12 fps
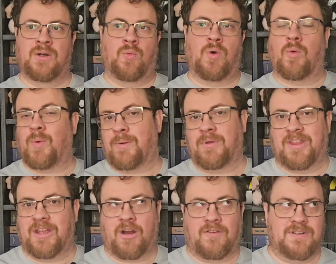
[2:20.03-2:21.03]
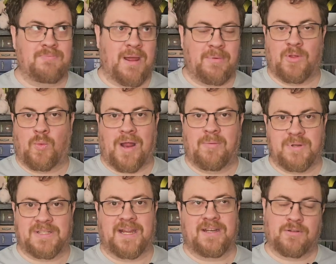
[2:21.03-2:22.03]
what we would think of as maybe the
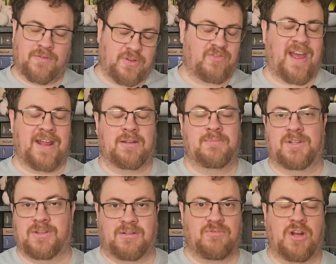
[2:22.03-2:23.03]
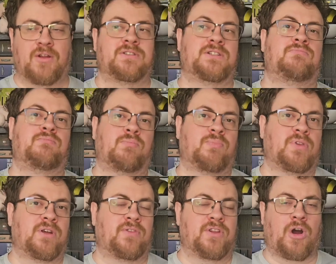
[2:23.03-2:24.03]
1%er if the phantoms are
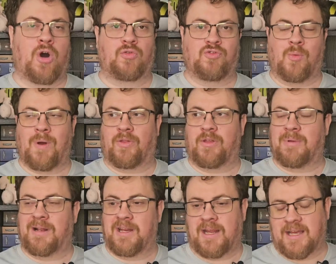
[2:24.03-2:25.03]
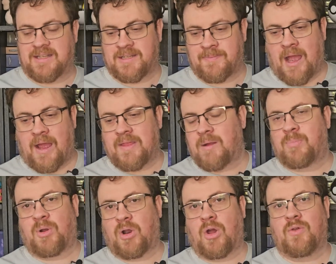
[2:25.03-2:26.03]
the ultra wealthy billionaires. And then
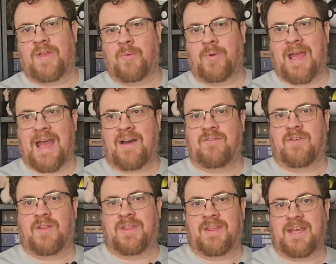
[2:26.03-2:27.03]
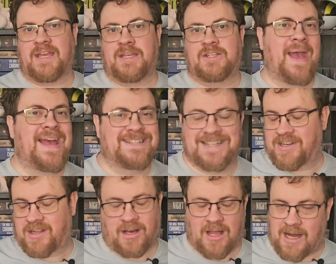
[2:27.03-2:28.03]
below then we have the
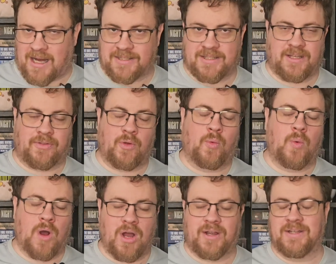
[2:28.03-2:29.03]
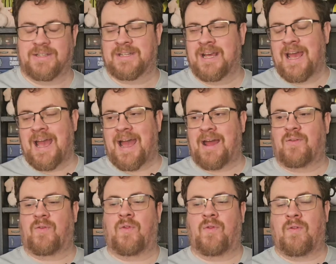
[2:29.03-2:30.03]
peasant class, the workers.
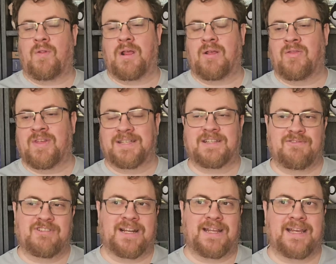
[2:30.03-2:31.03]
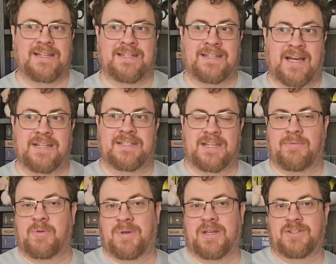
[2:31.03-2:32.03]
And this really does seem
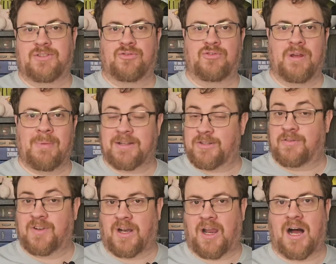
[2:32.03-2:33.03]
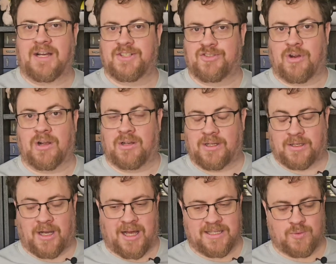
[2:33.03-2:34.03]
to be a story about sort of class struggle and
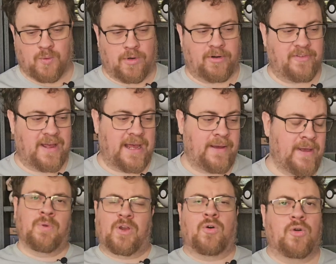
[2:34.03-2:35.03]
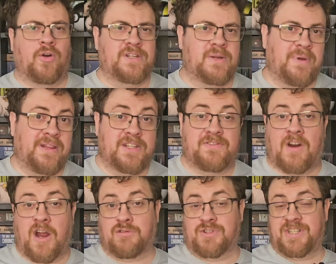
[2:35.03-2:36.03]
class warfare, with the core concept being this
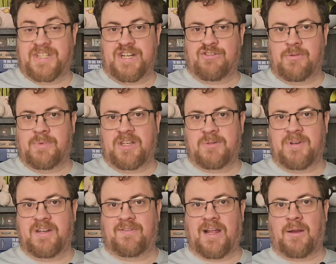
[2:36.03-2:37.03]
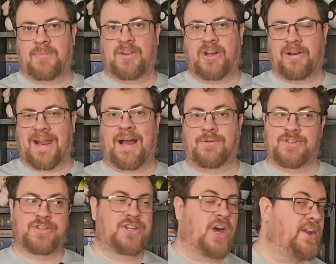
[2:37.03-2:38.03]
viral serum that has been developed that allows
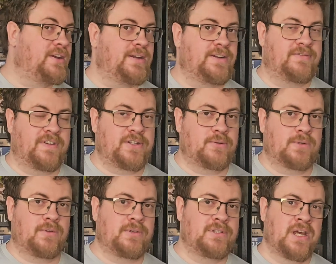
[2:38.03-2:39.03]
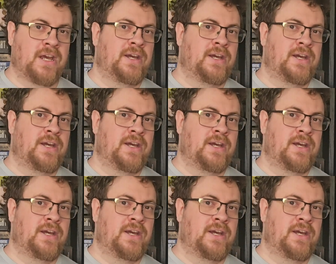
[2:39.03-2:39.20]
certain individuals